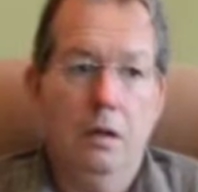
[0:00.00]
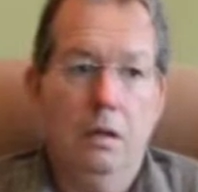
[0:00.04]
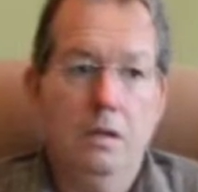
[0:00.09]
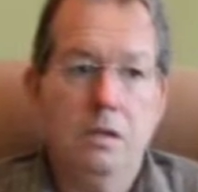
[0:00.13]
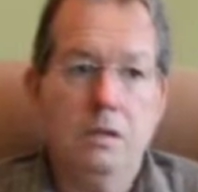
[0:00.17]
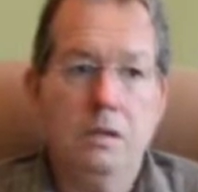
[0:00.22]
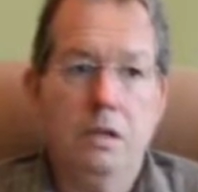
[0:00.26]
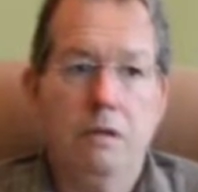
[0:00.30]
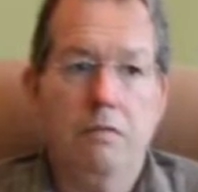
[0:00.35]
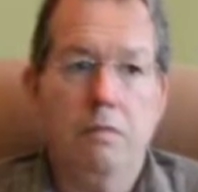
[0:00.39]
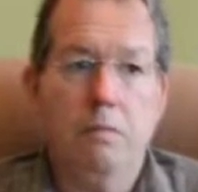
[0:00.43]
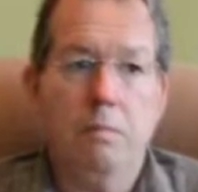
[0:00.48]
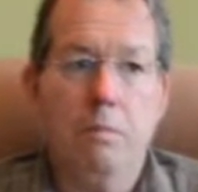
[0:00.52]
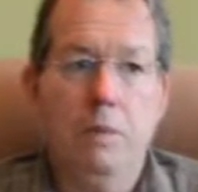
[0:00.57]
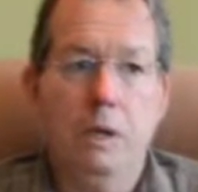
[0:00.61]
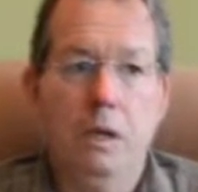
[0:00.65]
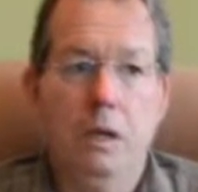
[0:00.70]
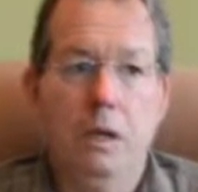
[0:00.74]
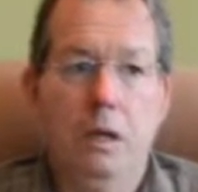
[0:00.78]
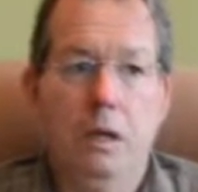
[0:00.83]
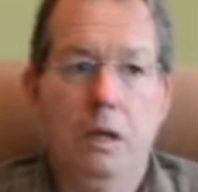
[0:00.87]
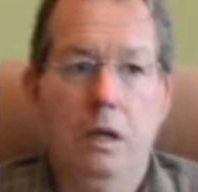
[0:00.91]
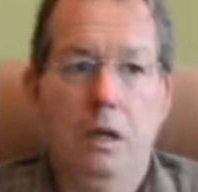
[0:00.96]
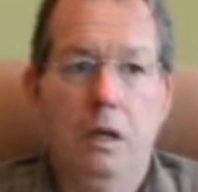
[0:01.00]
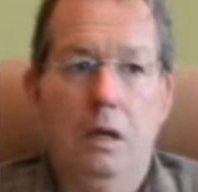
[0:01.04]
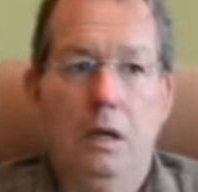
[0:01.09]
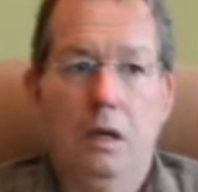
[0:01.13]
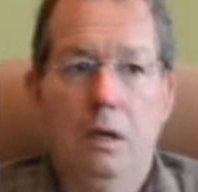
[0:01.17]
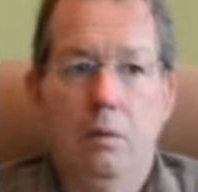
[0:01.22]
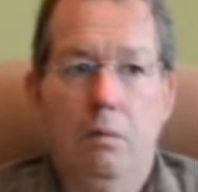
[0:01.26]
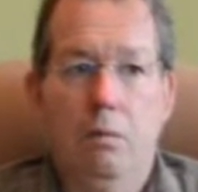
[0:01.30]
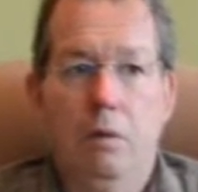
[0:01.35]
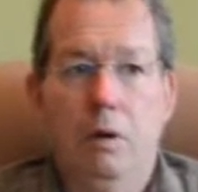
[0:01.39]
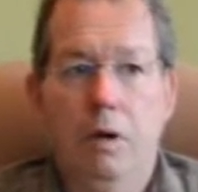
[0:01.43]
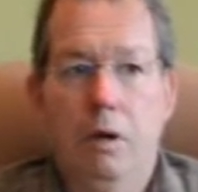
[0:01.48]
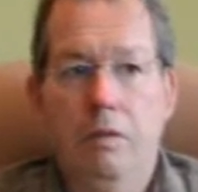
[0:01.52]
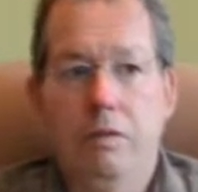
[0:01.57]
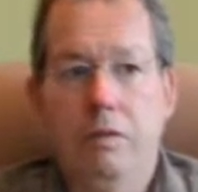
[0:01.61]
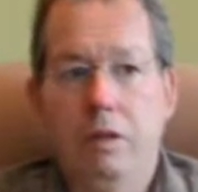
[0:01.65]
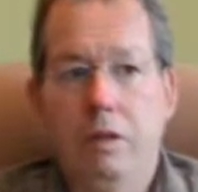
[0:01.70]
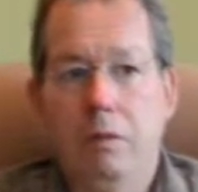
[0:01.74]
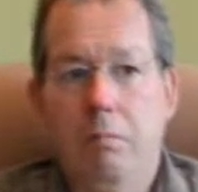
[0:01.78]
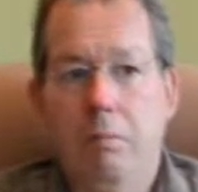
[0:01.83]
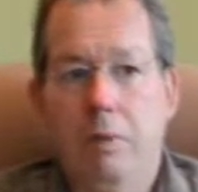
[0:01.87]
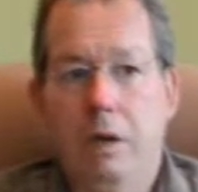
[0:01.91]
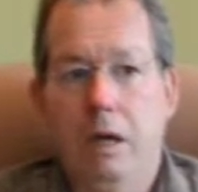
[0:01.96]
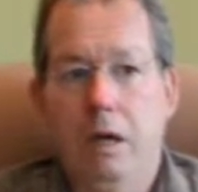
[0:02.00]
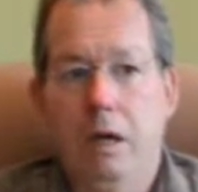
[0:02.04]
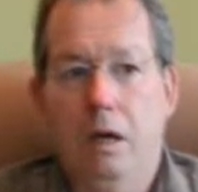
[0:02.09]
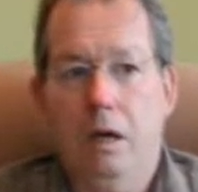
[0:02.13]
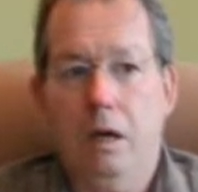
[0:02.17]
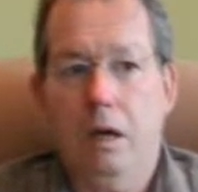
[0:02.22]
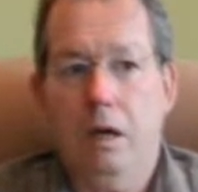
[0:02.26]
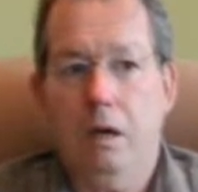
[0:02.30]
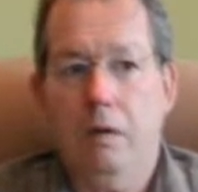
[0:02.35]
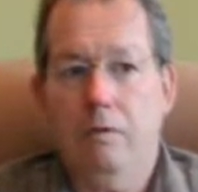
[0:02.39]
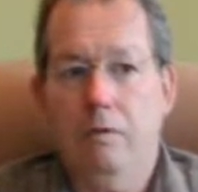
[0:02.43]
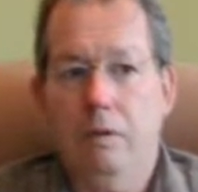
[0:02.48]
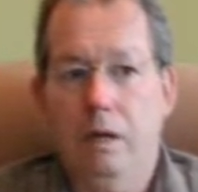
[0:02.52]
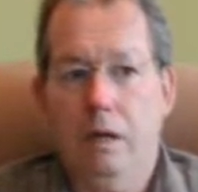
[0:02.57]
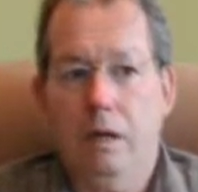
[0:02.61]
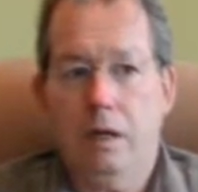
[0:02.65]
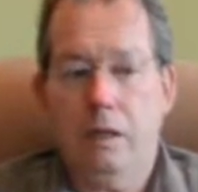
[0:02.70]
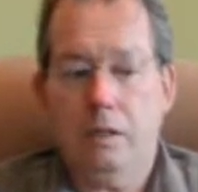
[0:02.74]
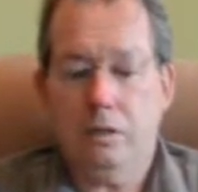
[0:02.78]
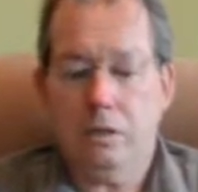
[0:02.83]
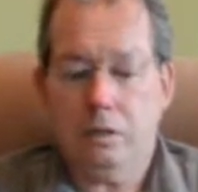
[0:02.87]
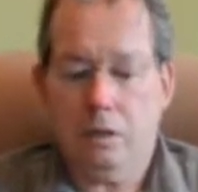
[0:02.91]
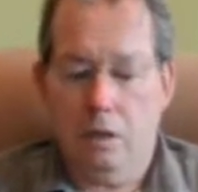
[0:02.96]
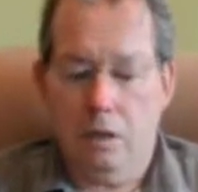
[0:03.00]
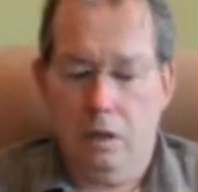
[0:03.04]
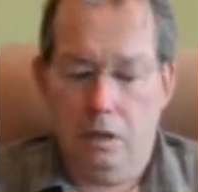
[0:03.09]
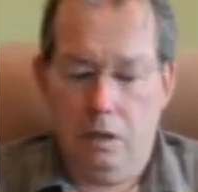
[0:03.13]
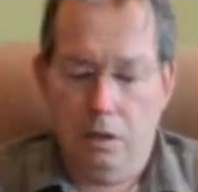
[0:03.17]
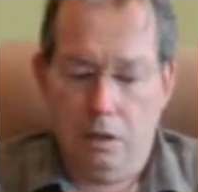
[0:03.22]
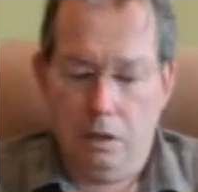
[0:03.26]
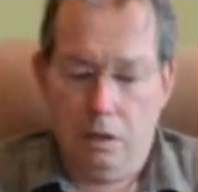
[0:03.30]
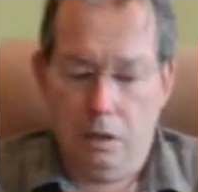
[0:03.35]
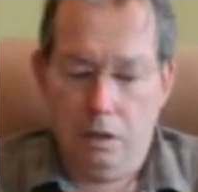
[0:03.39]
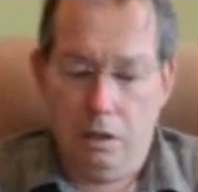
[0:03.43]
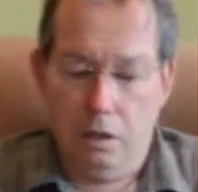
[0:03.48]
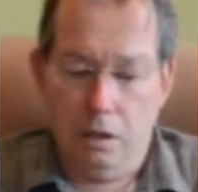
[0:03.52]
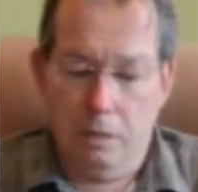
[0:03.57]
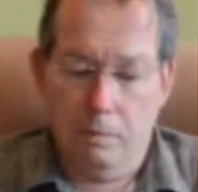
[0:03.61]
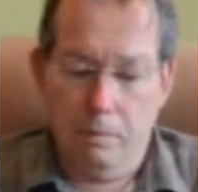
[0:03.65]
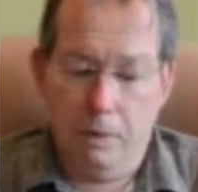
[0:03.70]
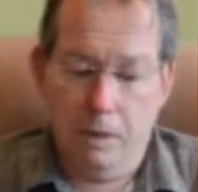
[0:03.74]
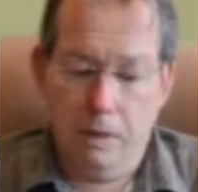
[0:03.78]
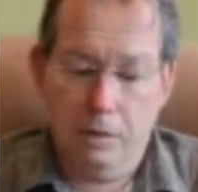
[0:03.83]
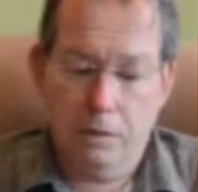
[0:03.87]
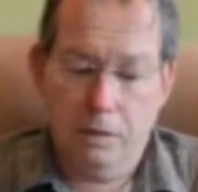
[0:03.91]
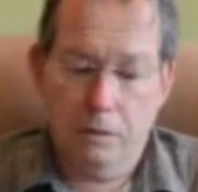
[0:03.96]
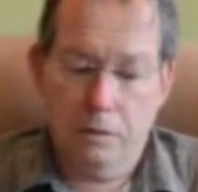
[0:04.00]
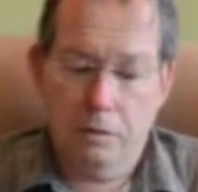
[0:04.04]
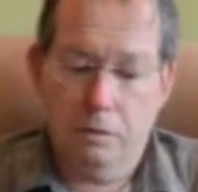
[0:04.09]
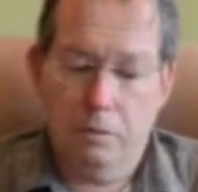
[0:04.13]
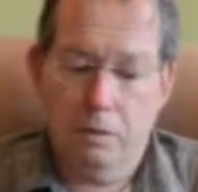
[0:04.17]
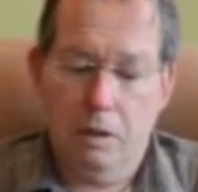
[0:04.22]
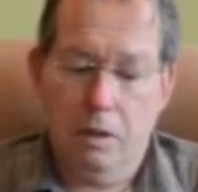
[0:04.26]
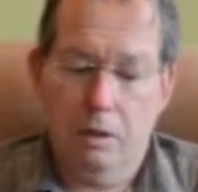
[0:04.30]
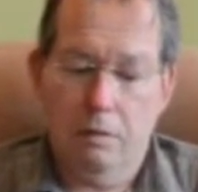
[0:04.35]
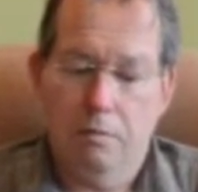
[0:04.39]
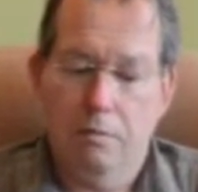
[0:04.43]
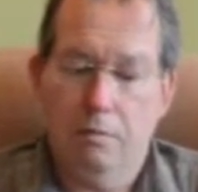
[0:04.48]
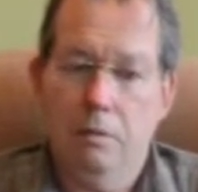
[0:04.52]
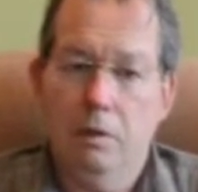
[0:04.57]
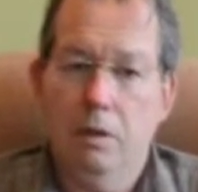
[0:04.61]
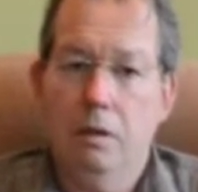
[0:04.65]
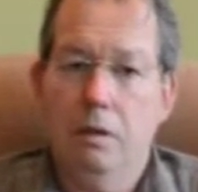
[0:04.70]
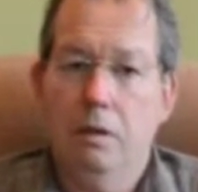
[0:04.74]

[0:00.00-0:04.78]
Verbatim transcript: And so for me, uh, when I think back over the last nine months, I have